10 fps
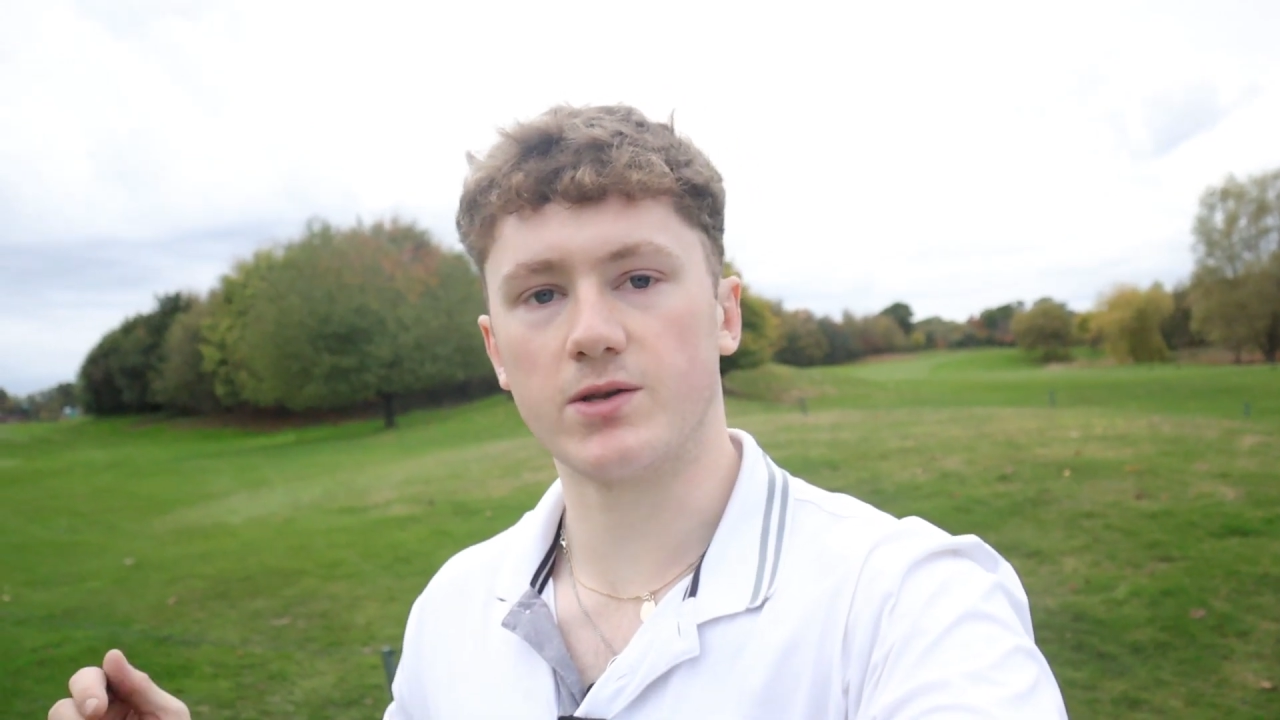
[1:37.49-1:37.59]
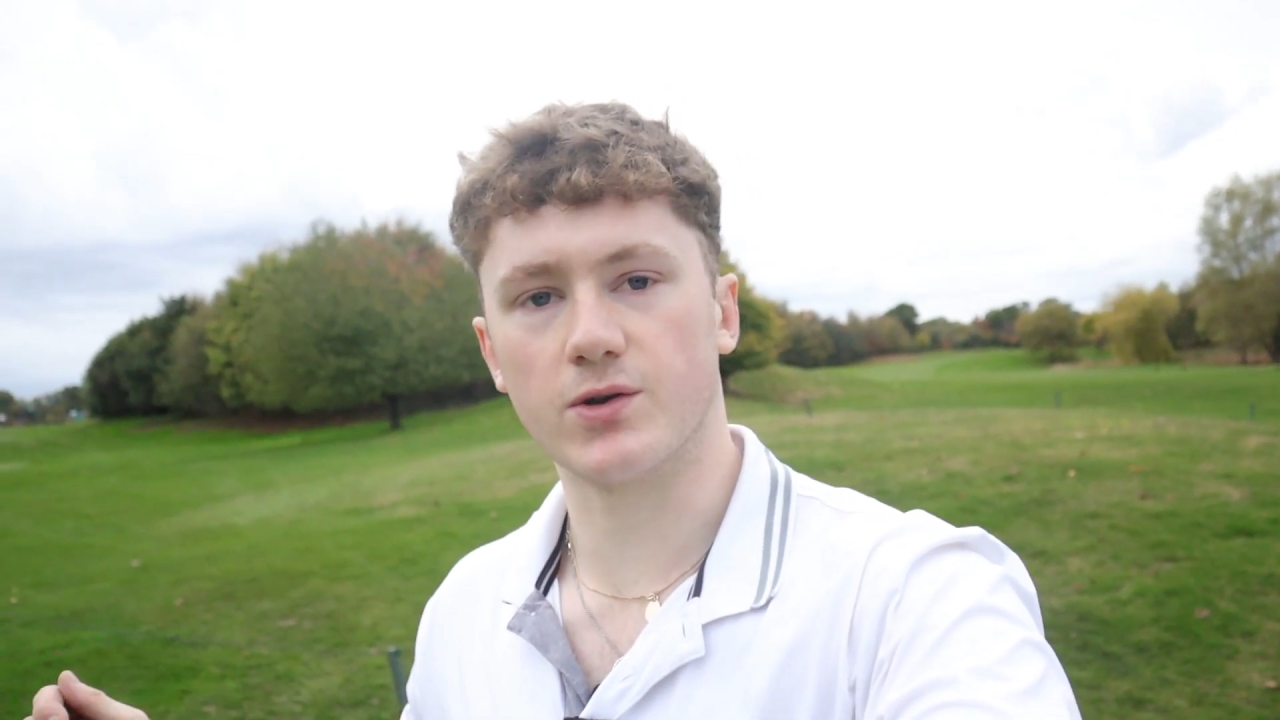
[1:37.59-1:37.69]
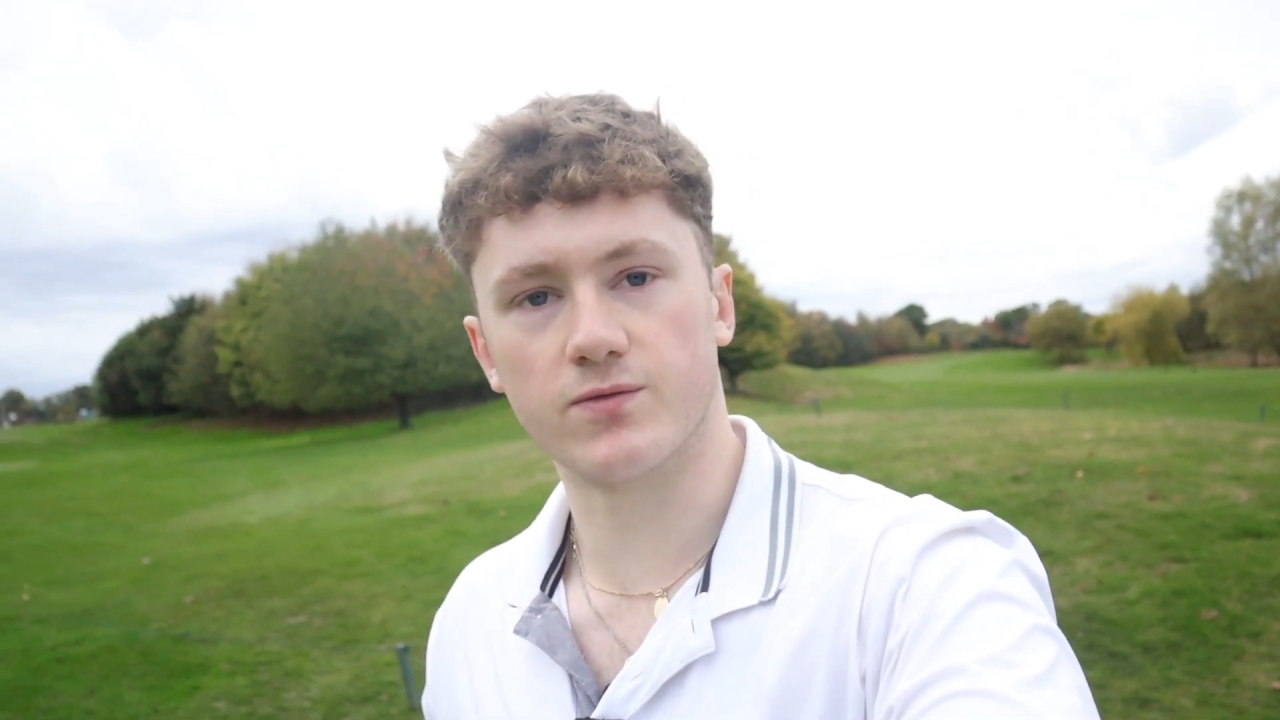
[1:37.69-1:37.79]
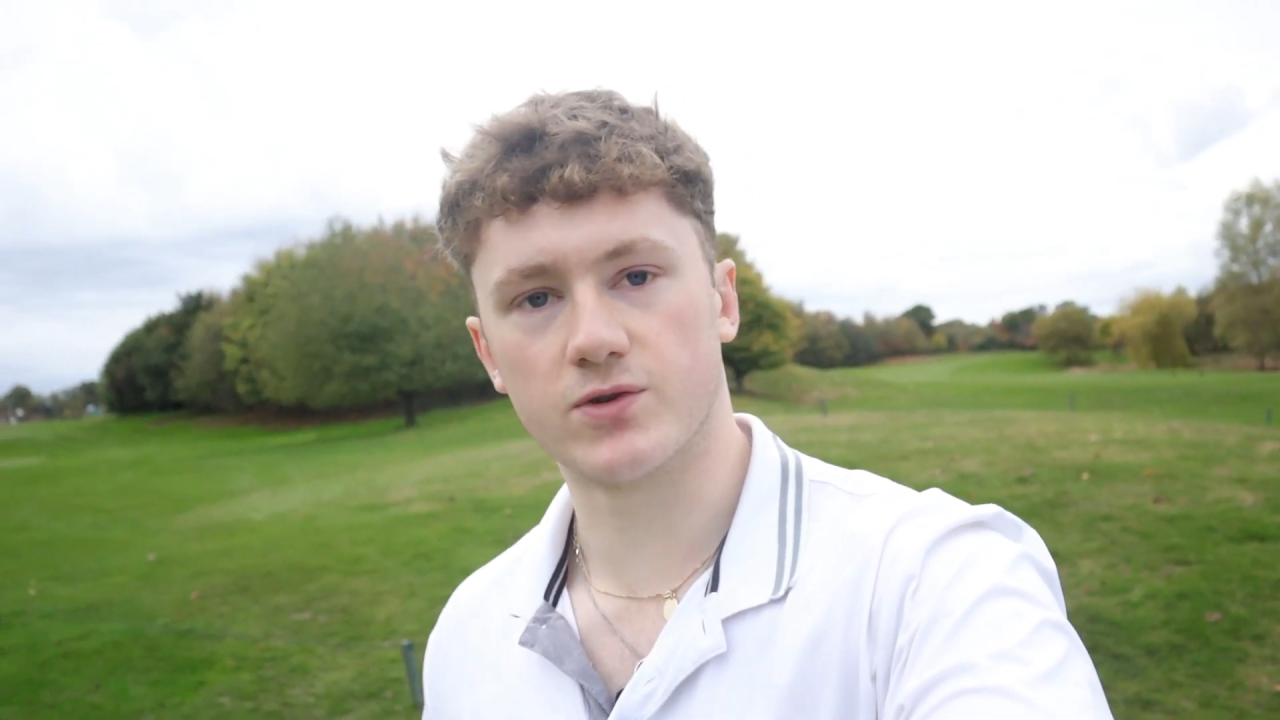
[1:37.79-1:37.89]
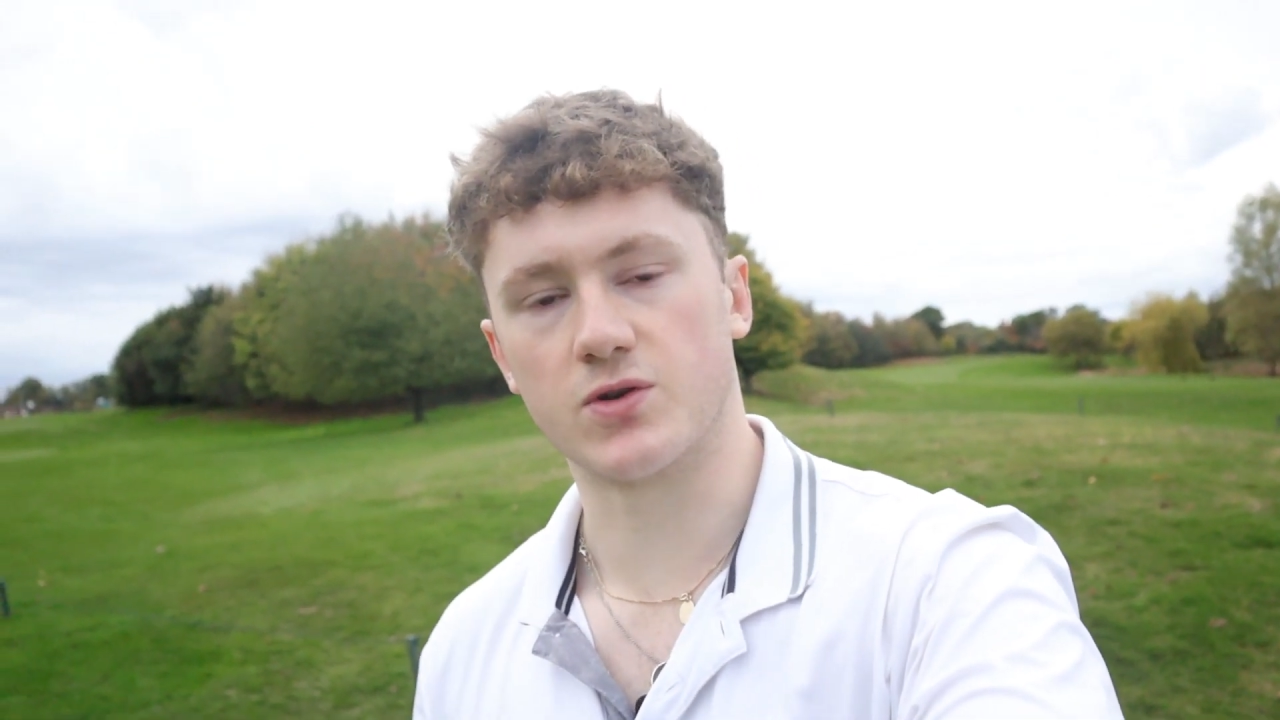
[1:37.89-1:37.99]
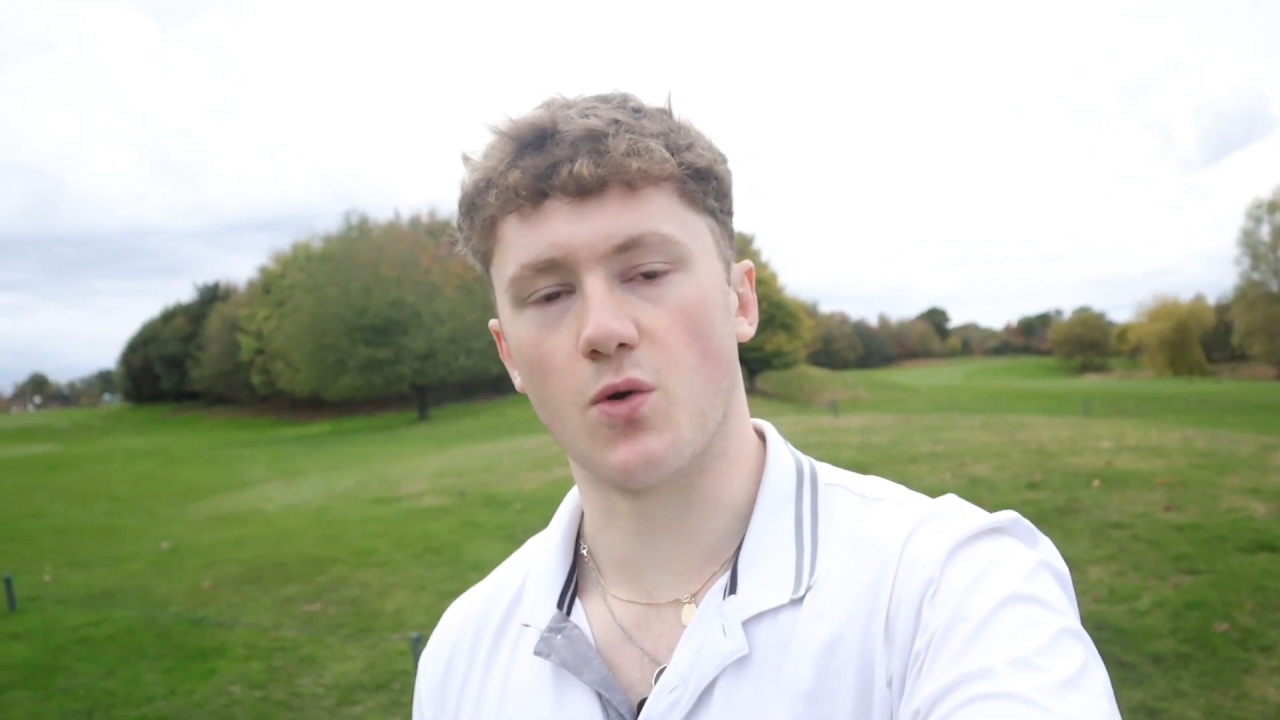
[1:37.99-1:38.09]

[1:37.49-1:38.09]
I sort of just